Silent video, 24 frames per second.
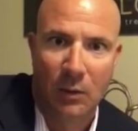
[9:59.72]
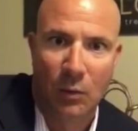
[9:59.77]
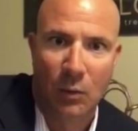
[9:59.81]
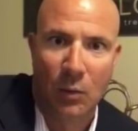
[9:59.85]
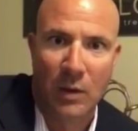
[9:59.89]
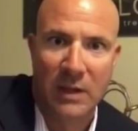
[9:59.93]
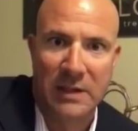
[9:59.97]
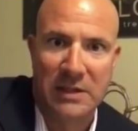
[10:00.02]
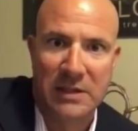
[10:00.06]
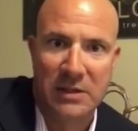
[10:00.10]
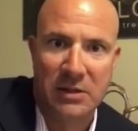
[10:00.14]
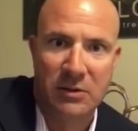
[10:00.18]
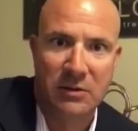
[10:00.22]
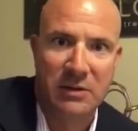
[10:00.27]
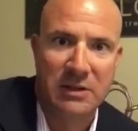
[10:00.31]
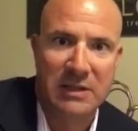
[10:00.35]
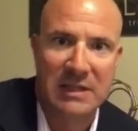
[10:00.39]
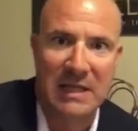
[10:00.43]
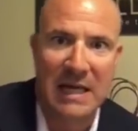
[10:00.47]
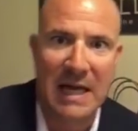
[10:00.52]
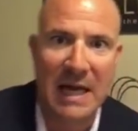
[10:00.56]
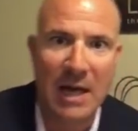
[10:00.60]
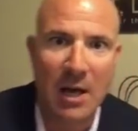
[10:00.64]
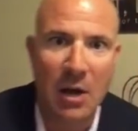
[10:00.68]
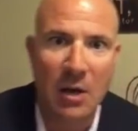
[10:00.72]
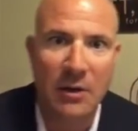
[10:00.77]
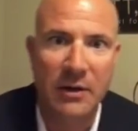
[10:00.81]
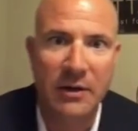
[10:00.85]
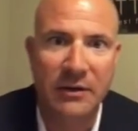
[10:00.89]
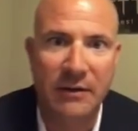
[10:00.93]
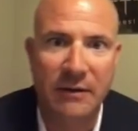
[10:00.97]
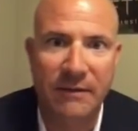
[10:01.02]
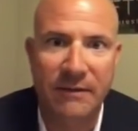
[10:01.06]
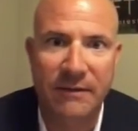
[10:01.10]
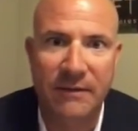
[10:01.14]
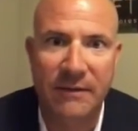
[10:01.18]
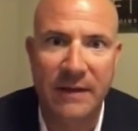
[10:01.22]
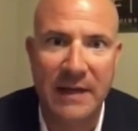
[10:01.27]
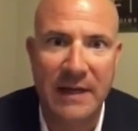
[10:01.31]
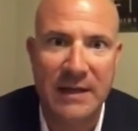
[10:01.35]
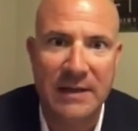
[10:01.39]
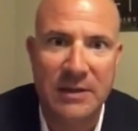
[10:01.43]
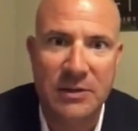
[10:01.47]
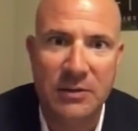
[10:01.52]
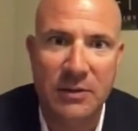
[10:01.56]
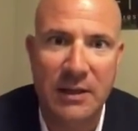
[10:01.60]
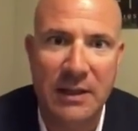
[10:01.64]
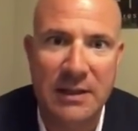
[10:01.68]
What's your tell that the
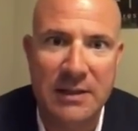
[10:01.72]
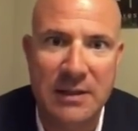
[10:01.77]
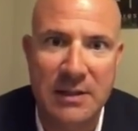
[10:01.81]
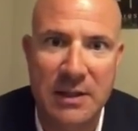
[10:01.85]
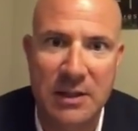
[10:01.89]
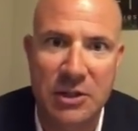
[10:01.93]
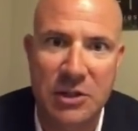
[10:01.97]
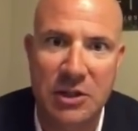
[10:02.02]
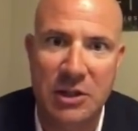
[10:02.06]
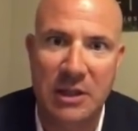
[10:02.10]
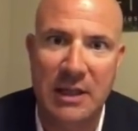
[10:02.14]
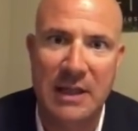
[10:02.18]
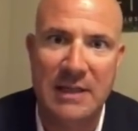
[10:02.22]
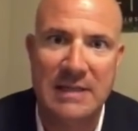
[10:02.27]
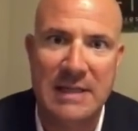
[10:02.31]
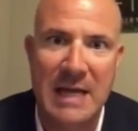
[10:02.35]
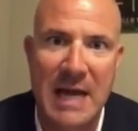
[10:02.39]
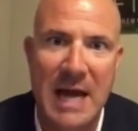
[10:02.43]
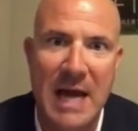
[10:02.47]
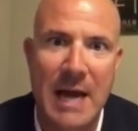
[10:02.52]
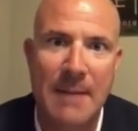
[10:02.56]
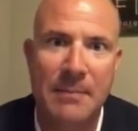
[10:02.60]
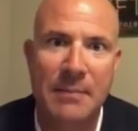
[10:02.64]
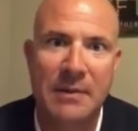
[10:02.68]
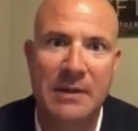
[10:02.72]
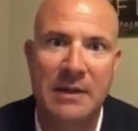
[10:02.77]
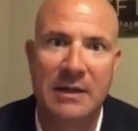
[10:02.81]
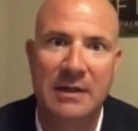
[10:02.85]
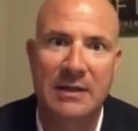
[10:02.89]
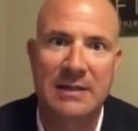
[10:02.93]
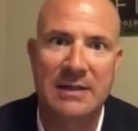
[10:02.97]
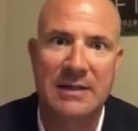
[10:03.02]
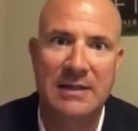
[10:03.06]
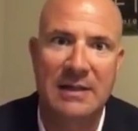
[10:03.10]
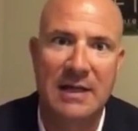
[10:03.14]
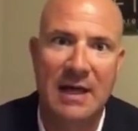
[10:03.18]
phase transition has happened and it's